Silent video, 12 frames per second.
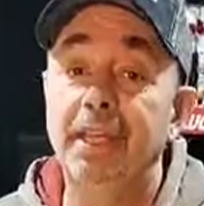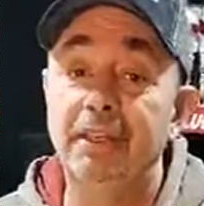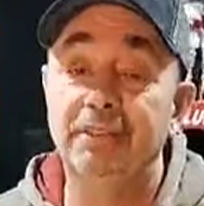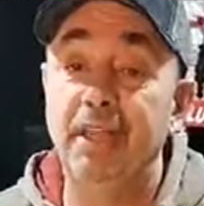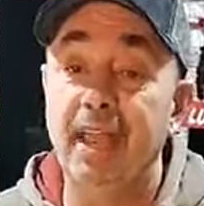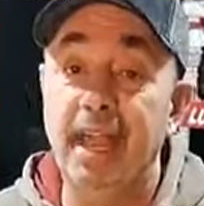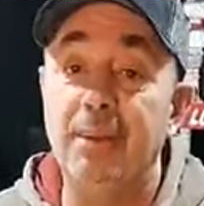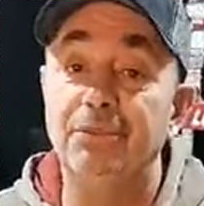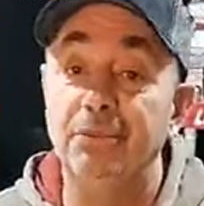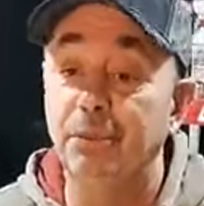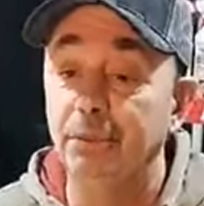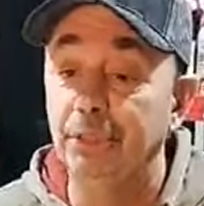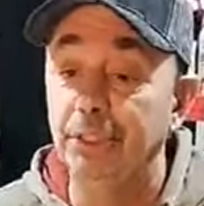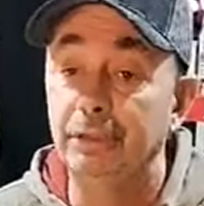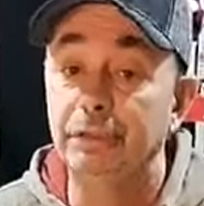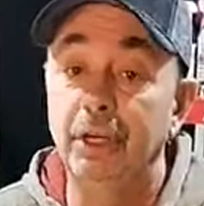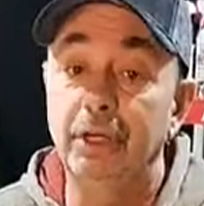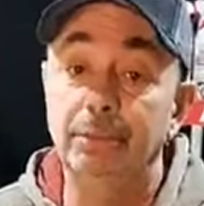is absolutely
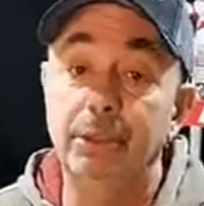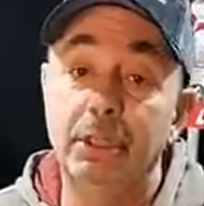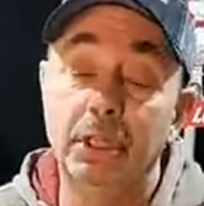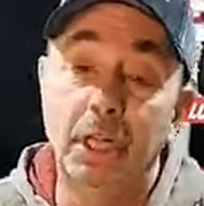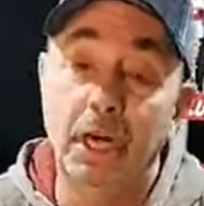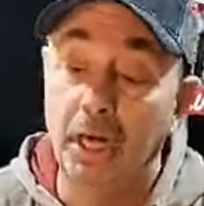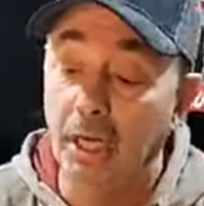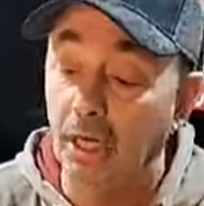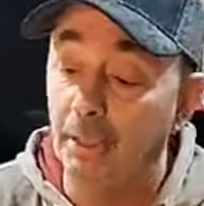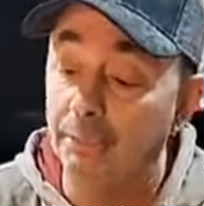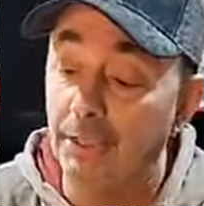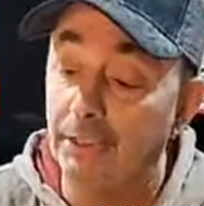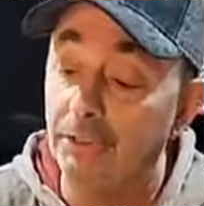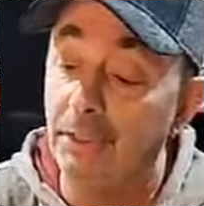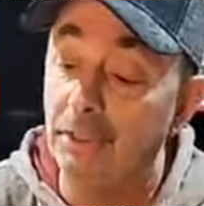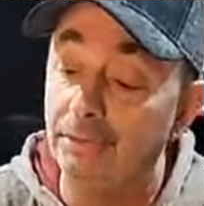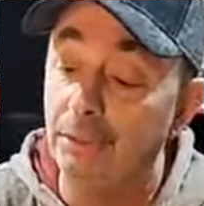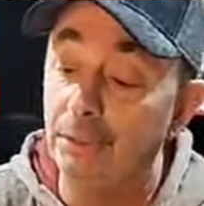incredible. Um, it'll
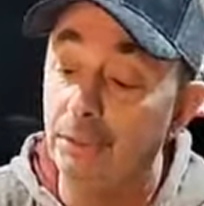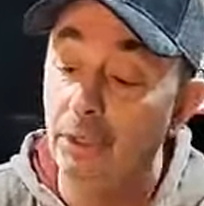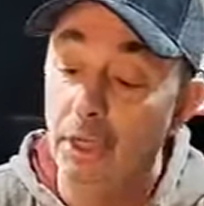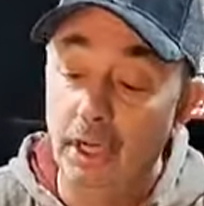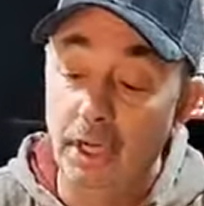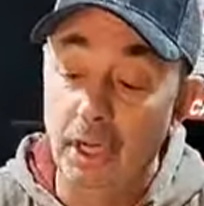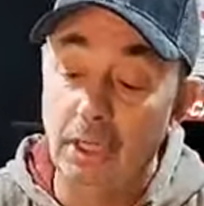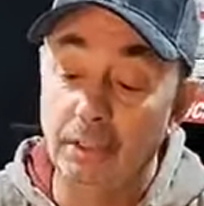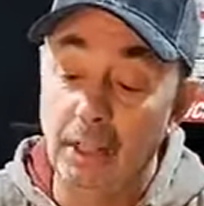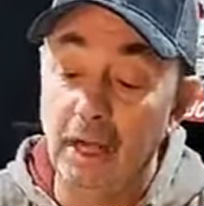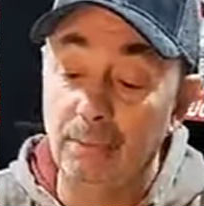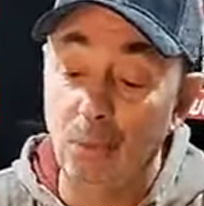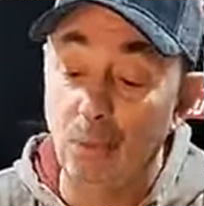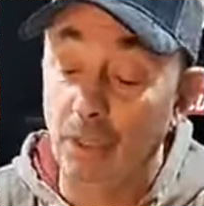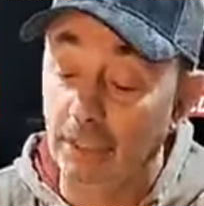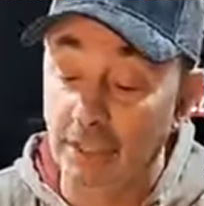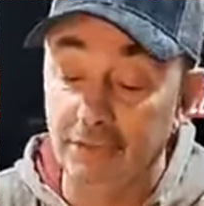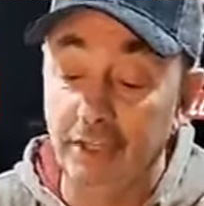give you a lot more,
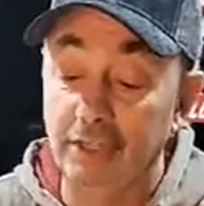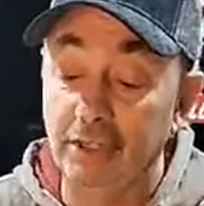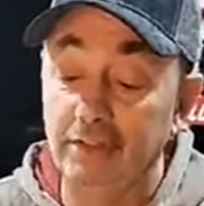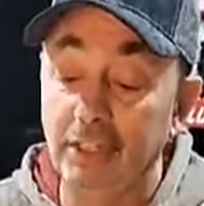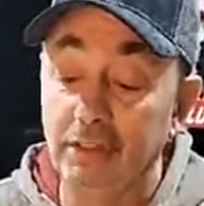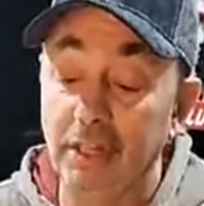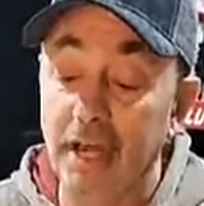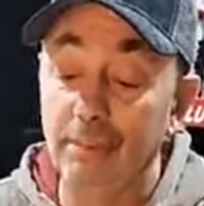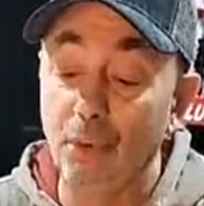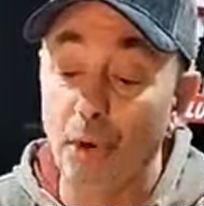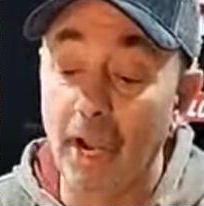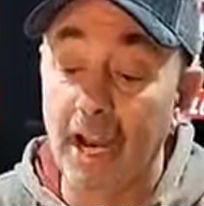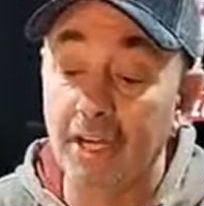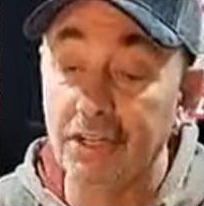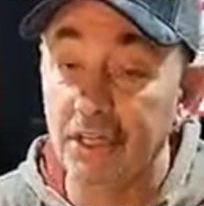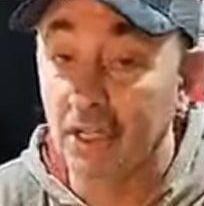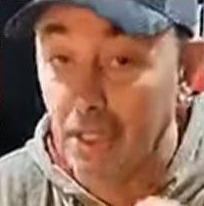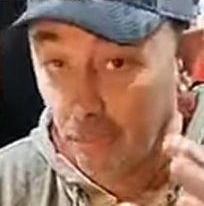like I said, it'll give you a lot more action.
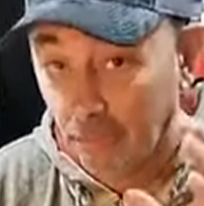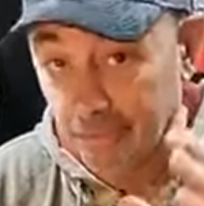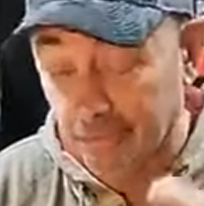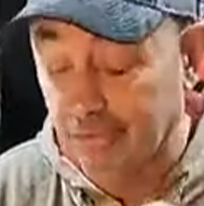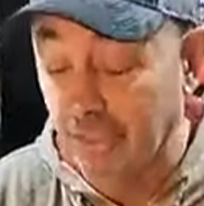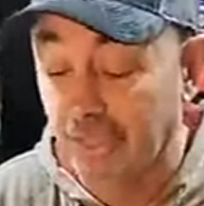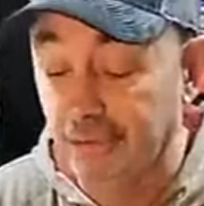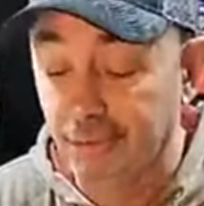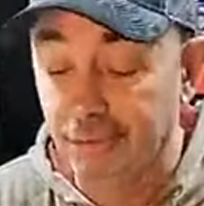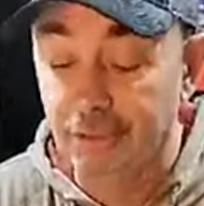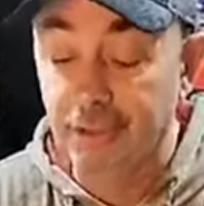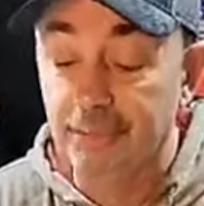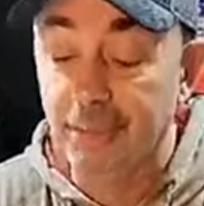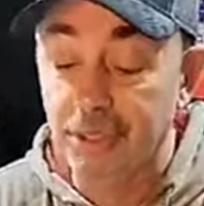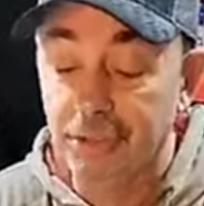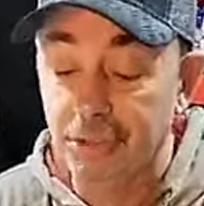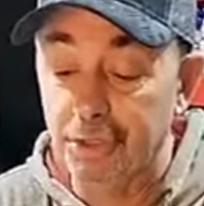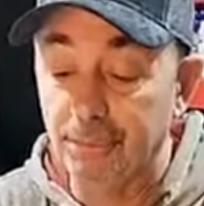With the slightest retrieve, make
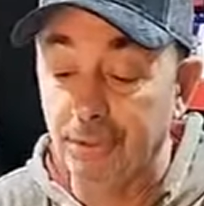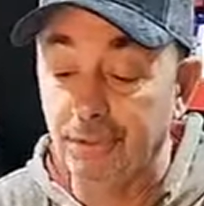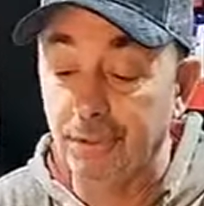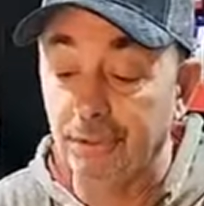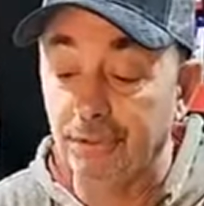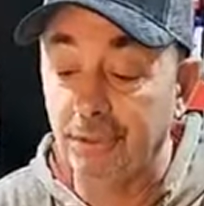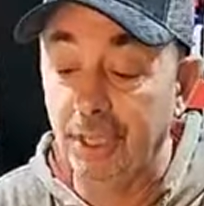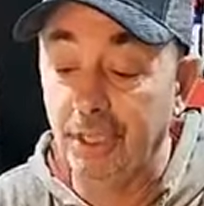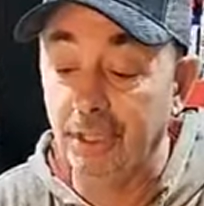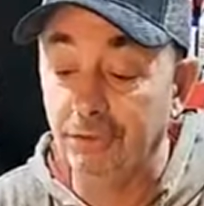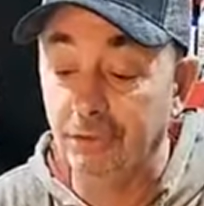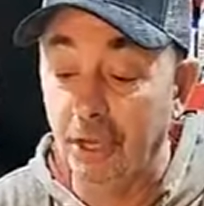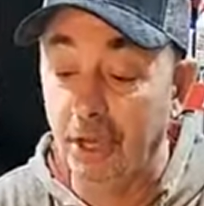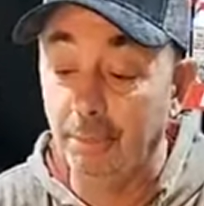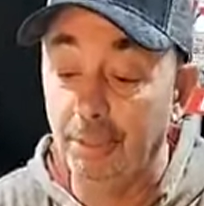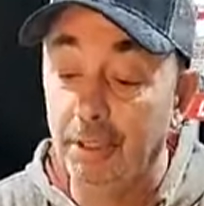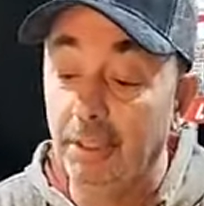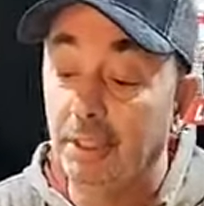sure you put those tails up
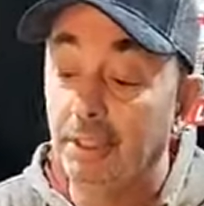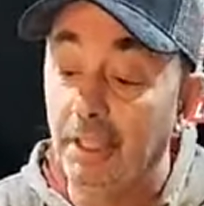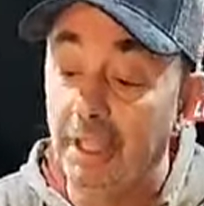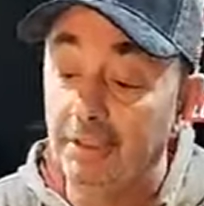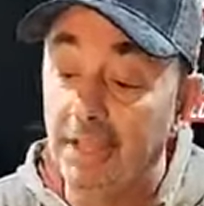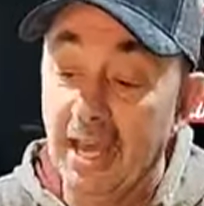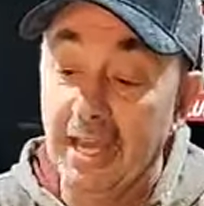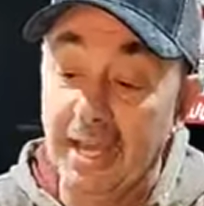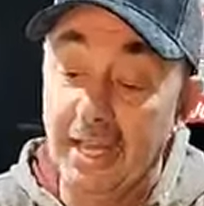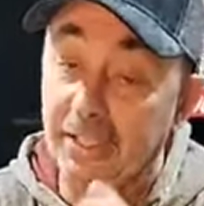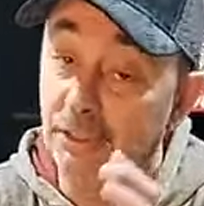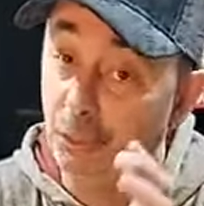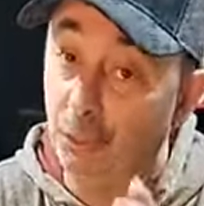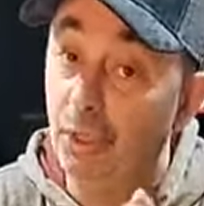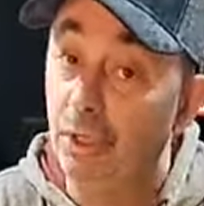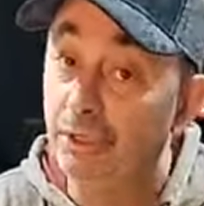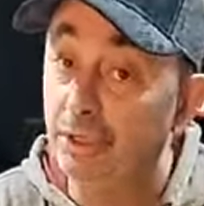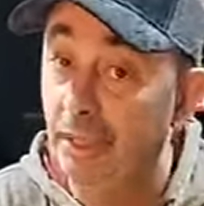like that, and you
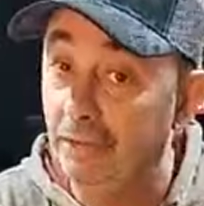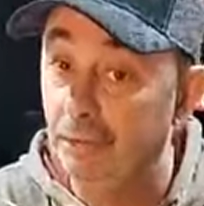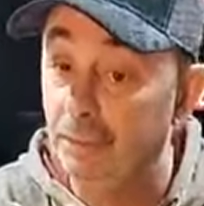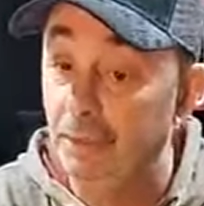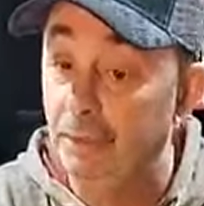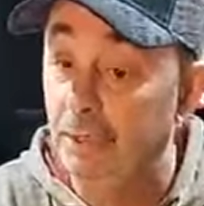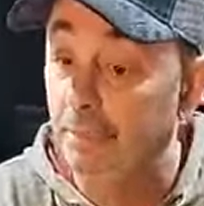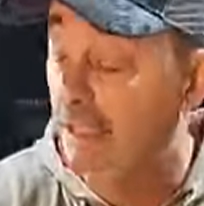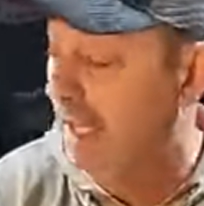will. You'll have some incredible